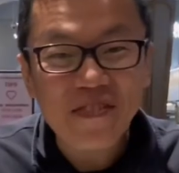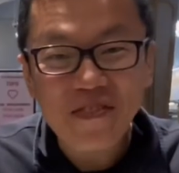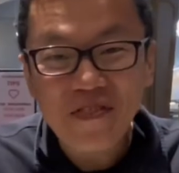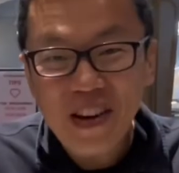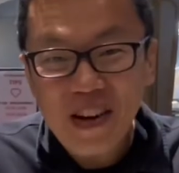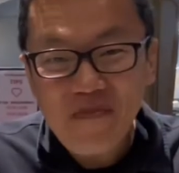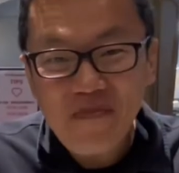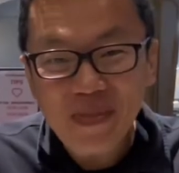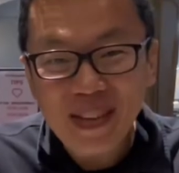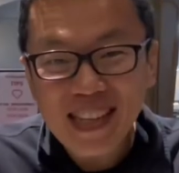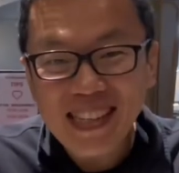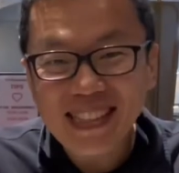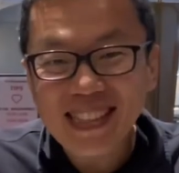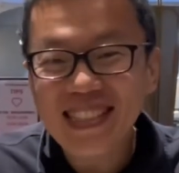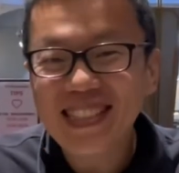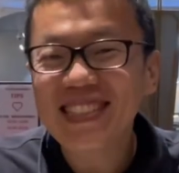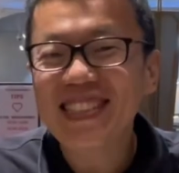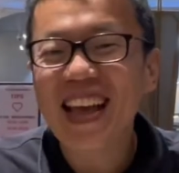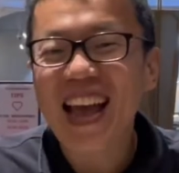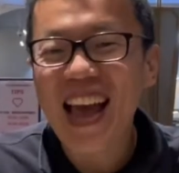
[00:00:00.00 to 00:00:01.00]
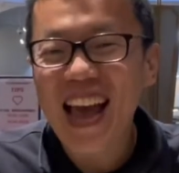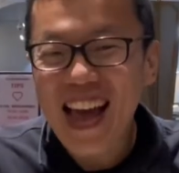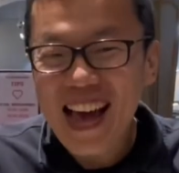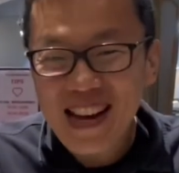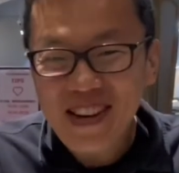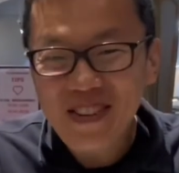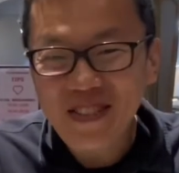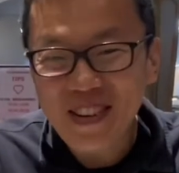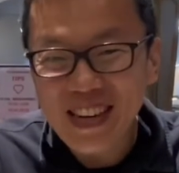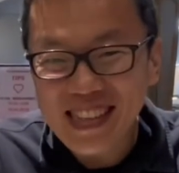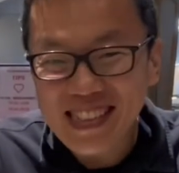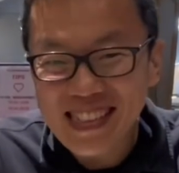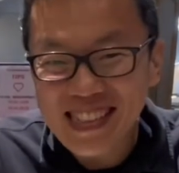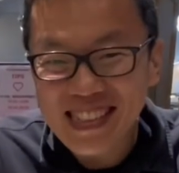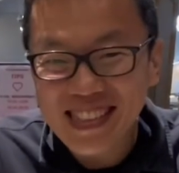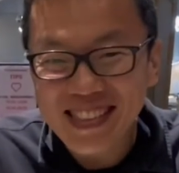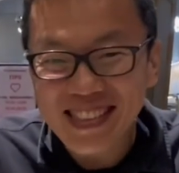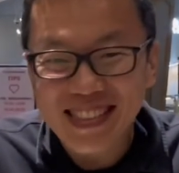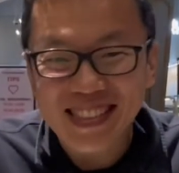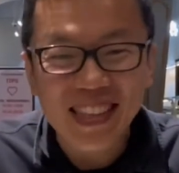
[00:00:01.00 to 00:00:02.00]
fun places and great
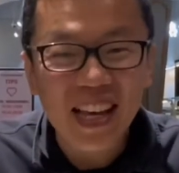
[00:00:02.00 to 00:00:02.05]
deals.